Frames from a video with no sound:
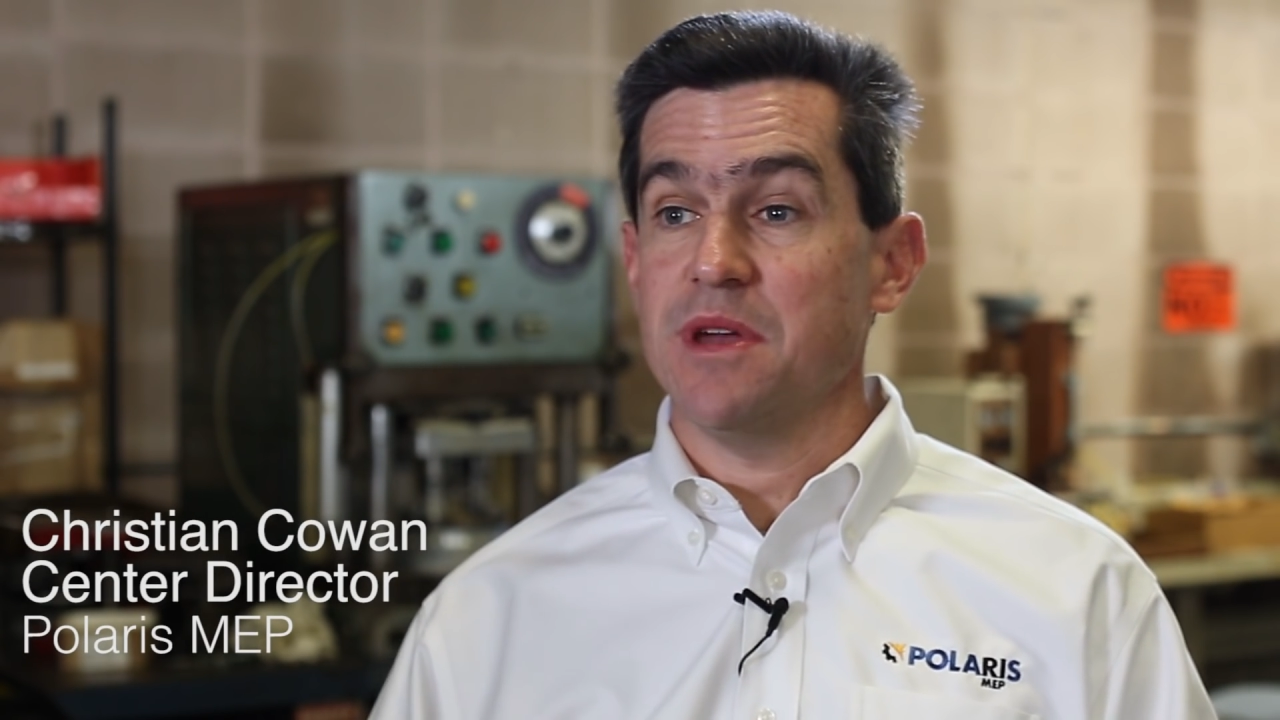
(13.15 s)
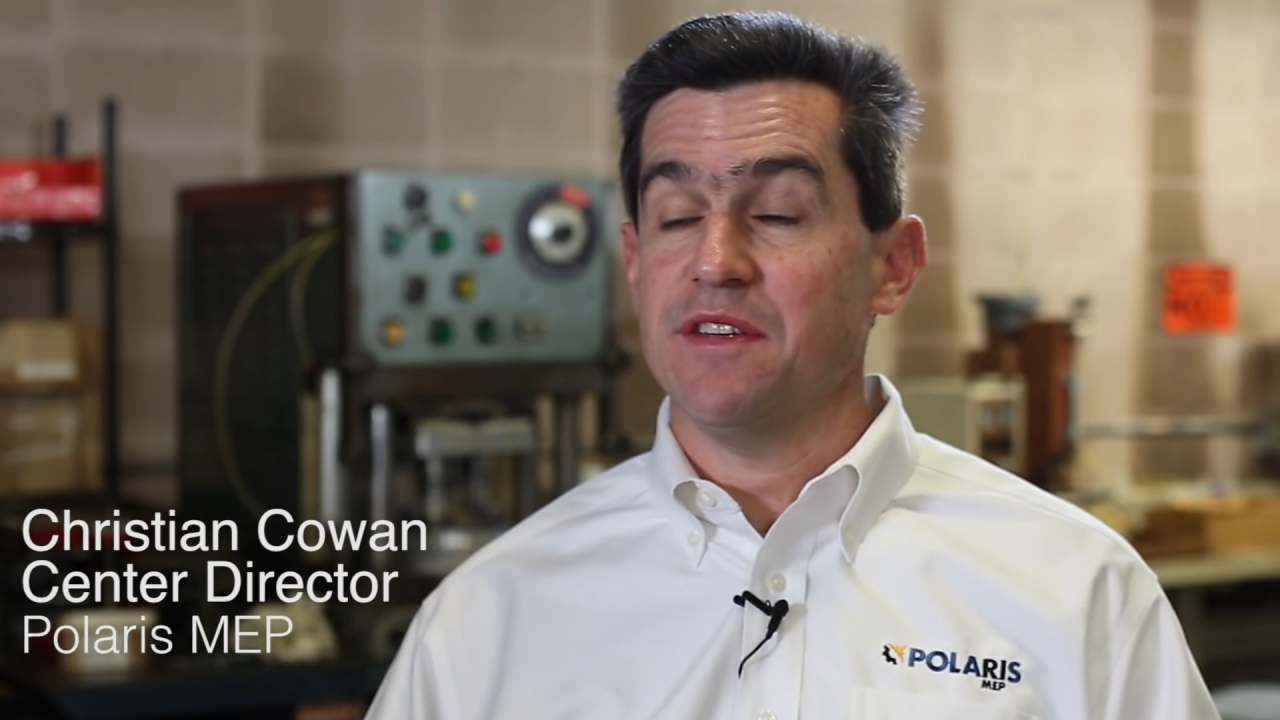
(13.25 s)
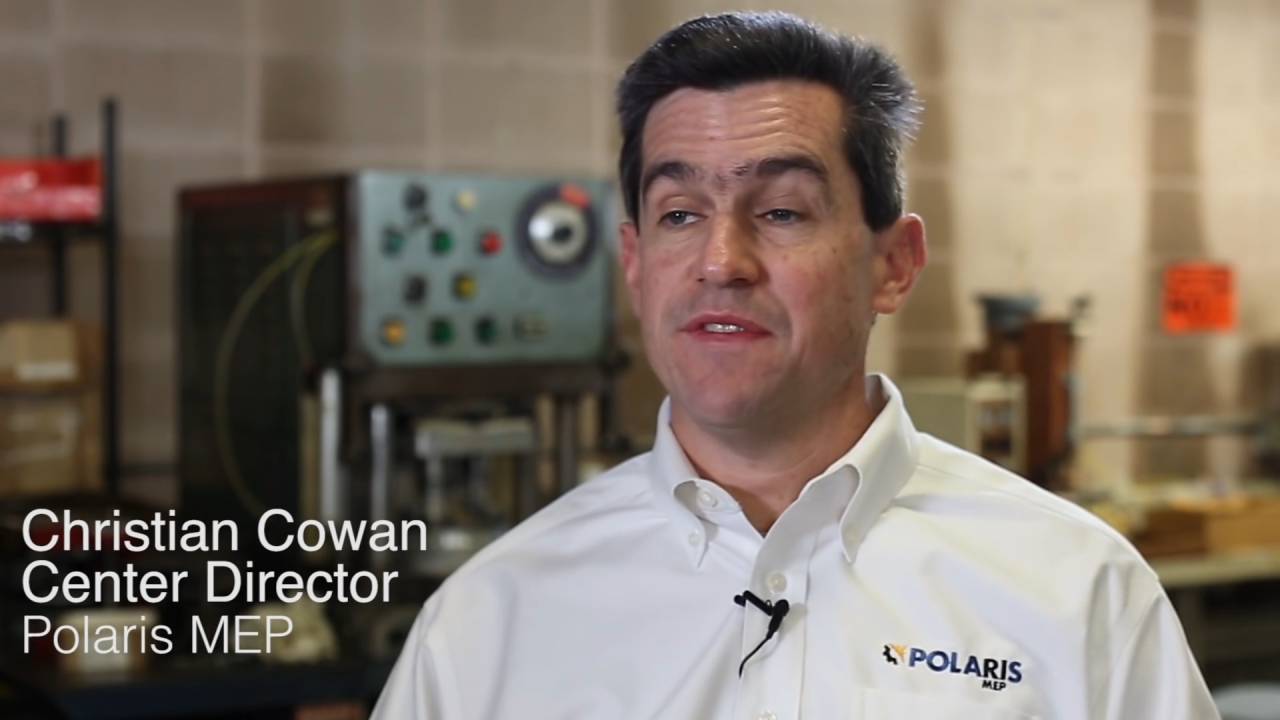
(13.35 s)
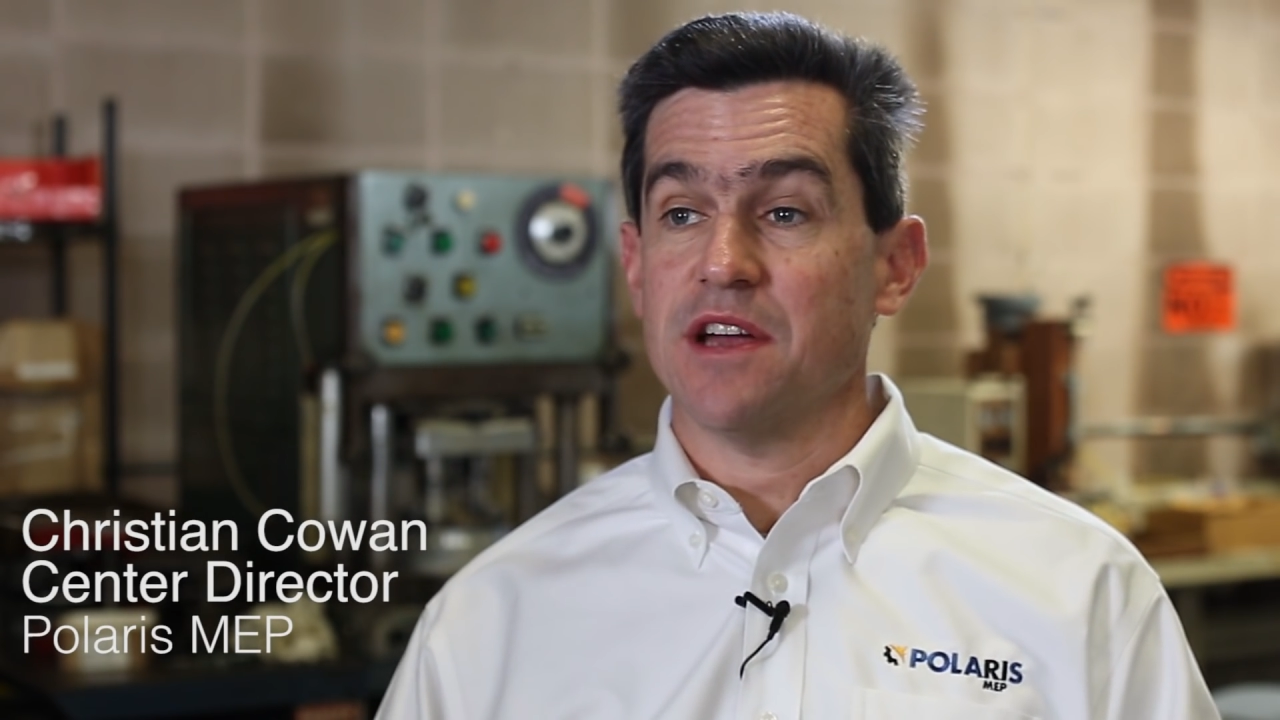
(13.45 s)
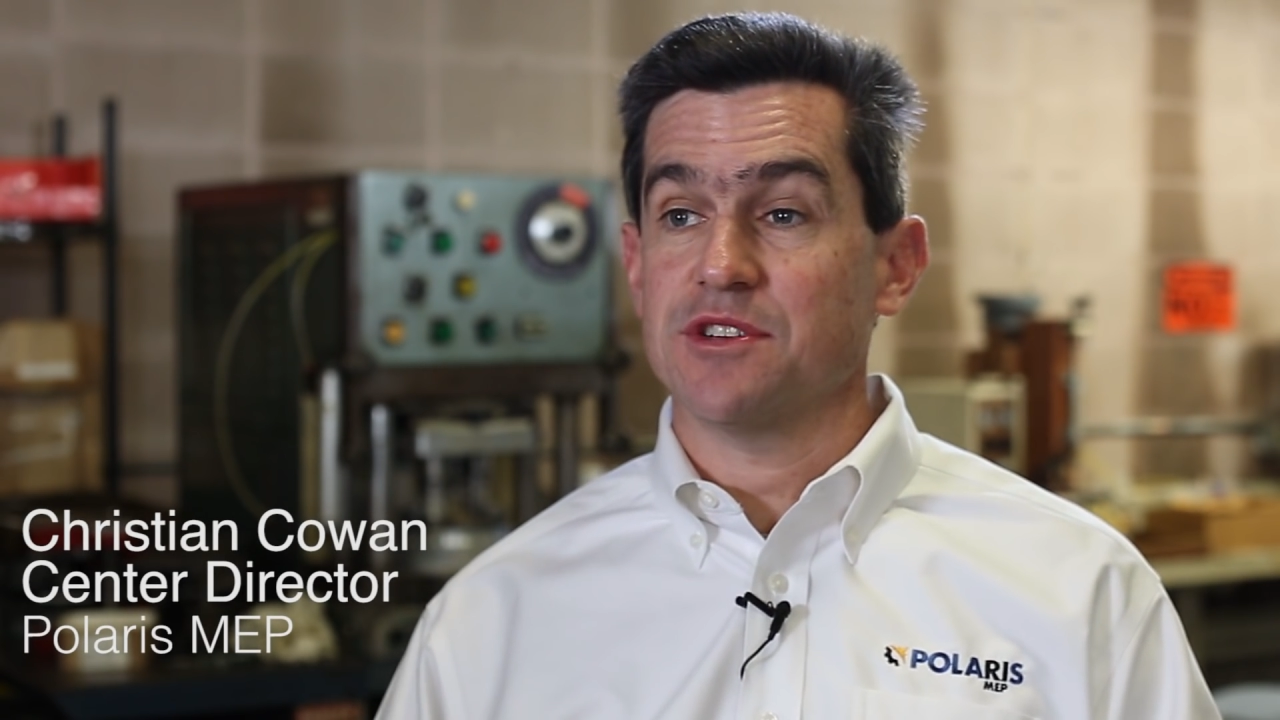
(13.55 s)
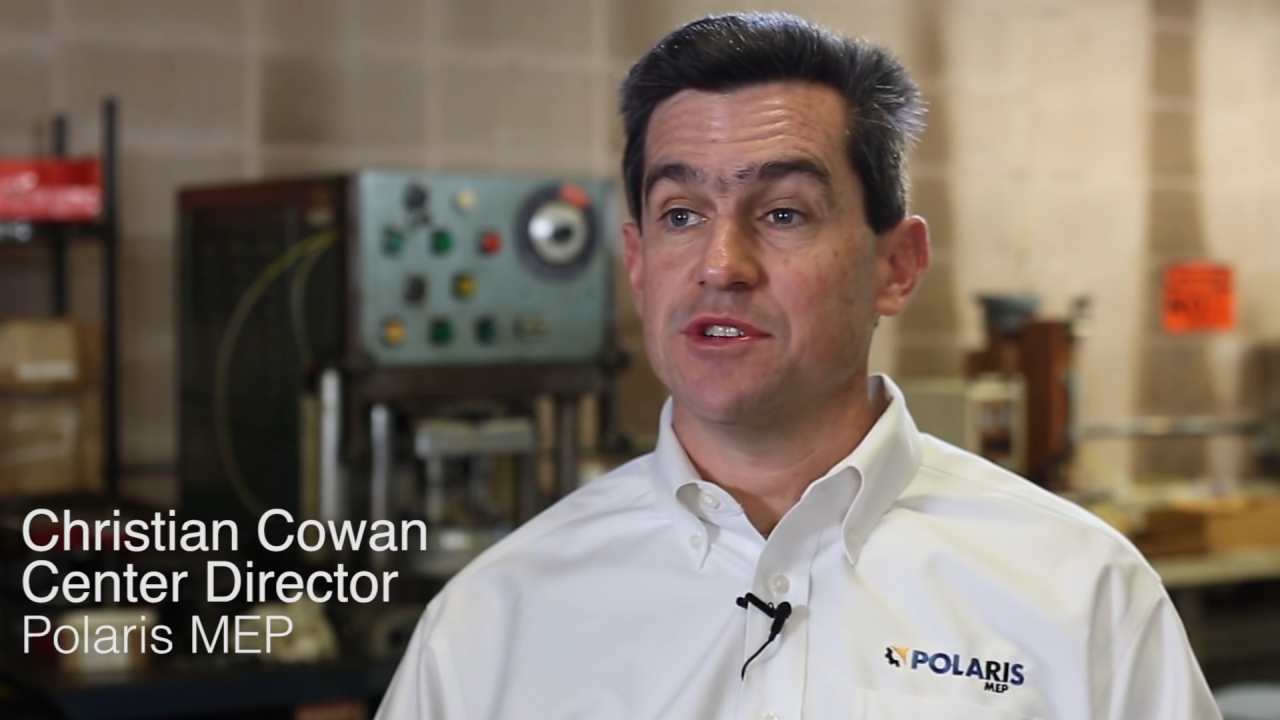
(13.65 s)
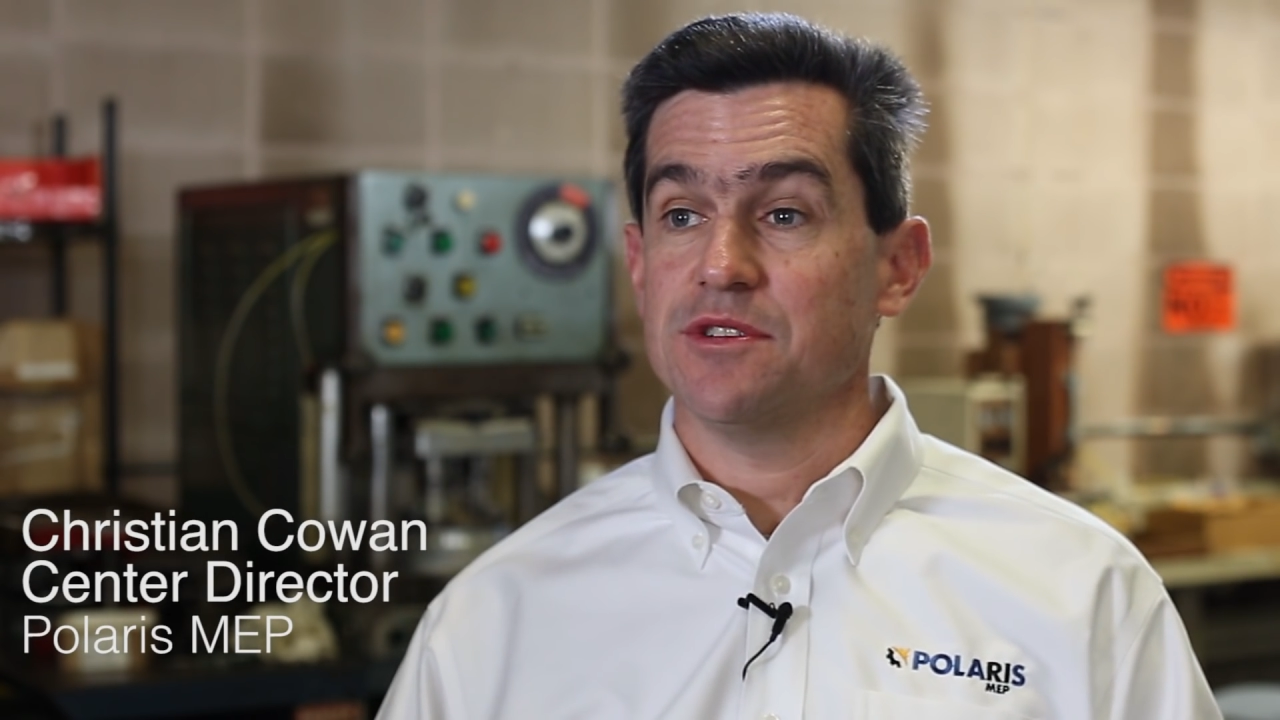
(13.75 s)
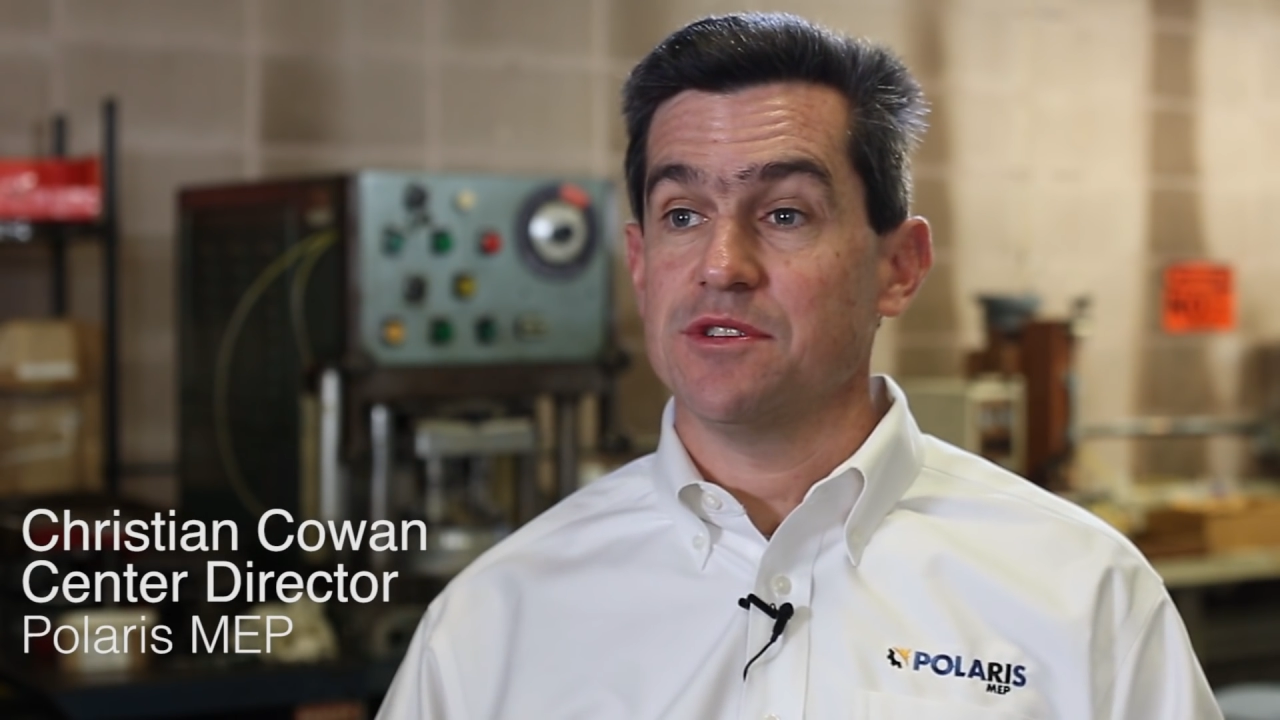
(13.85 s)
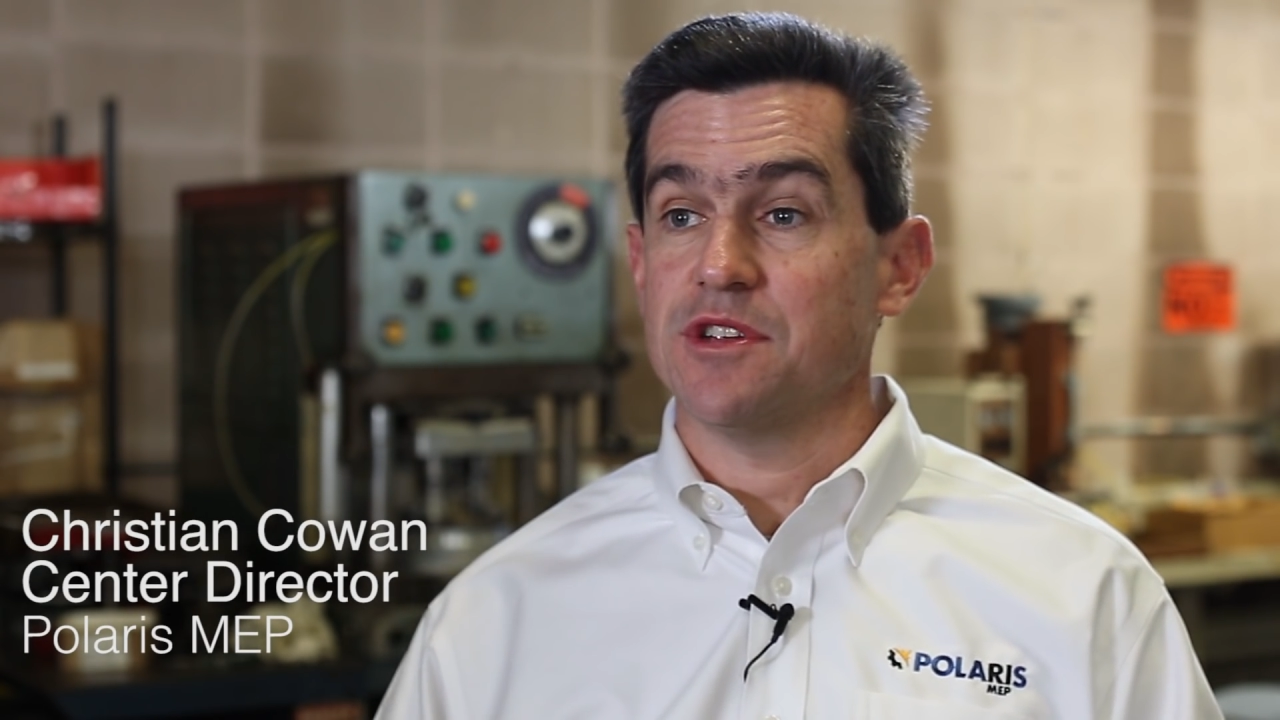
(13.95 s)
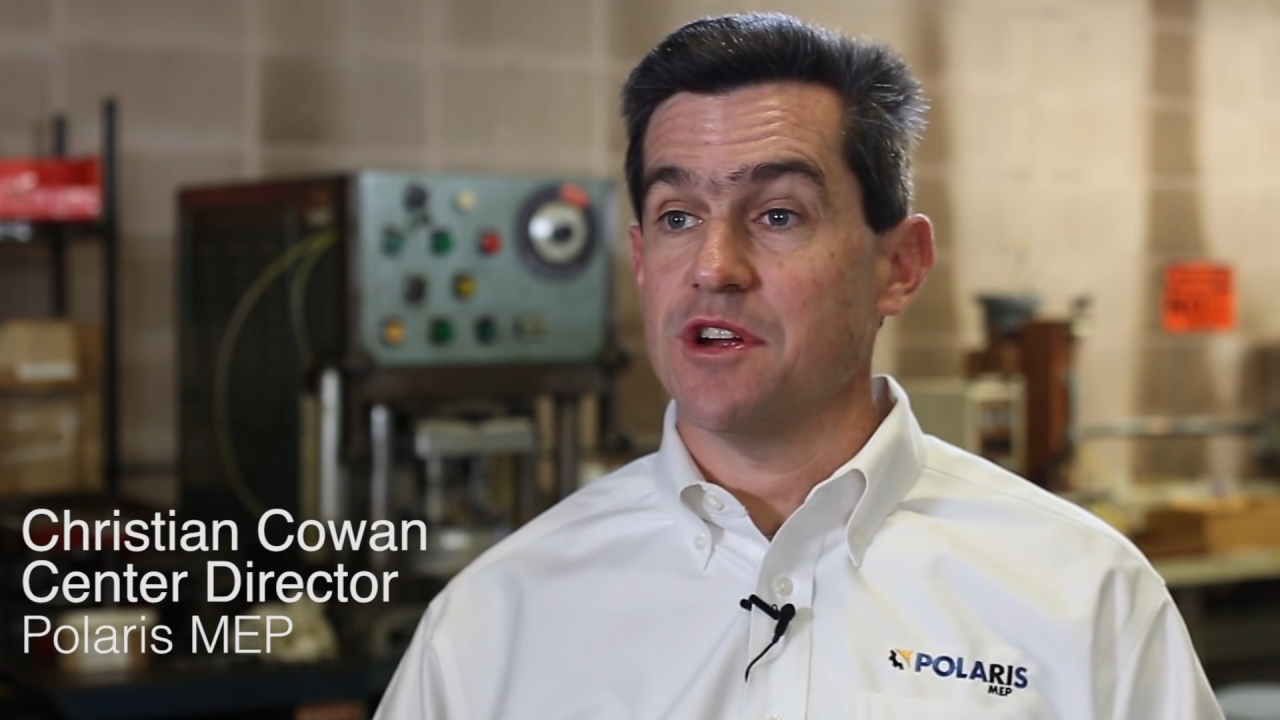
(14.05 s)

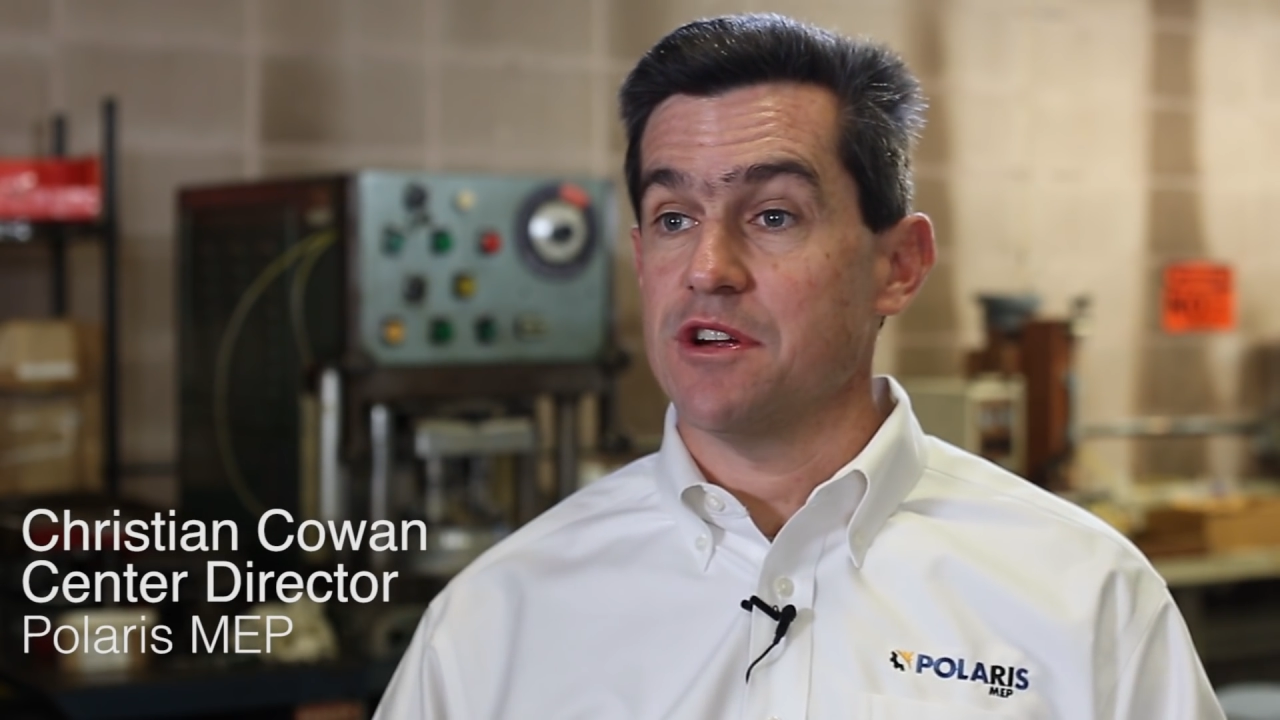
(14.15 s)
manufacturers